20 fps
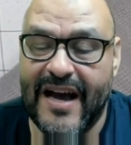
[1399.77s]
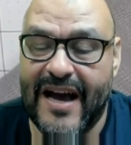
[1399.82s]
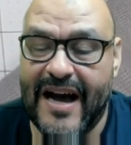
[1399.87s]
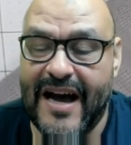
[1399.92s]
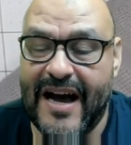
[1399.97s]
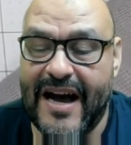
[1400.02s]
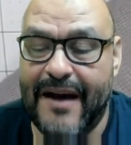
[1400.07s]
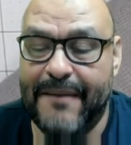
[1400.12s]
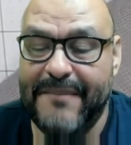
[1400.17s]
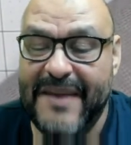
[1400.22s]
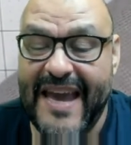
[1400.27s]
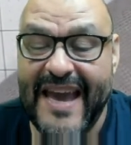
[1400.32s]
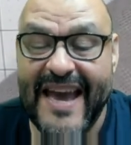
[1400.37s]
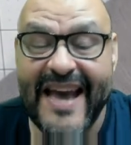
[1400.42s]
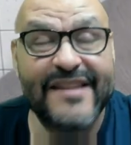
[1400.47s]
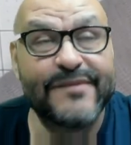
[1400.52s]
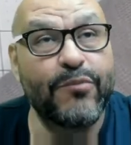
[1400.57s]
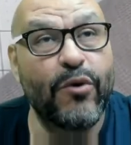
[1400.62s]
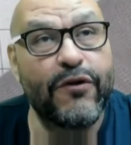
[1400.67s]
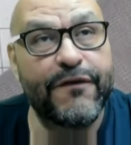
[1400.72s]
It
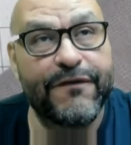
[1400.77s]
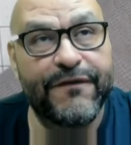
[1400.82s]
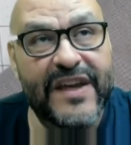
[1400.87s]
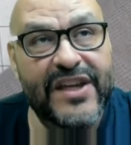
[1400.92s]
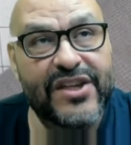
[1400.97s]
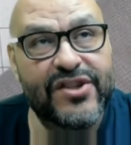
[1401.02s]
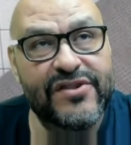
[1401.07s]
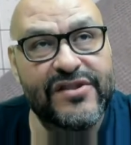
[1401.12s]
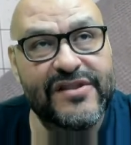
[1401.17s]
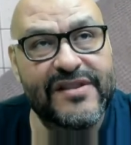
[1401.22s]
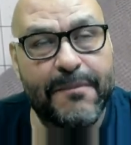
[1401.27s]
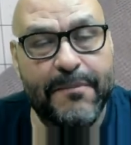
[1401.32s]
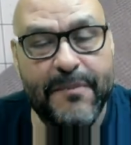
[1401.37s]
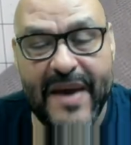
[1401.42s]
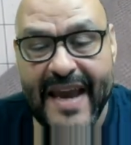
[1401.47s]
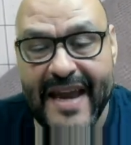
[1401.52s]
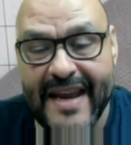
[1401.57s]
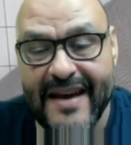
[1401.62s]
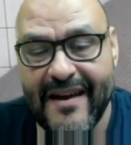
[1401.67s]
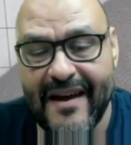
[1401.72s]
has more features, the
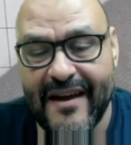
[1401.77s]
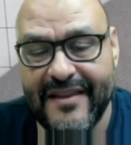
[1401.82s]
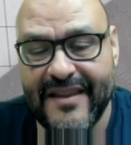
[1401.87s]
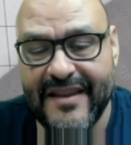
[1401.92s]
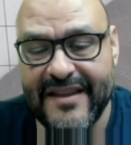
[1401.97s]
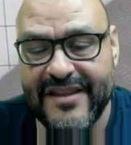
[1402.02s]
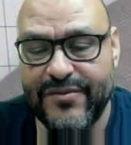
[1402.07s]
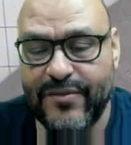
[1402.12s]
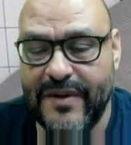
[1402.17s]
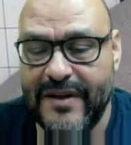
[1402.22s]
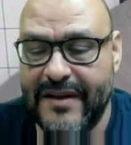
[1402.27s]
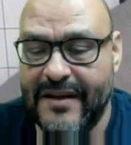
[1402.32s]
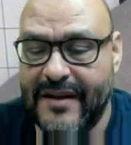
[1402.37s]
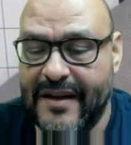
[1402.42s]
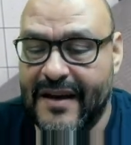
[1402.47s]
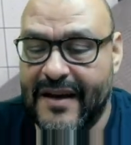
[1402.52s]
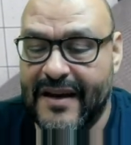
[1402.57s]
pen on this one.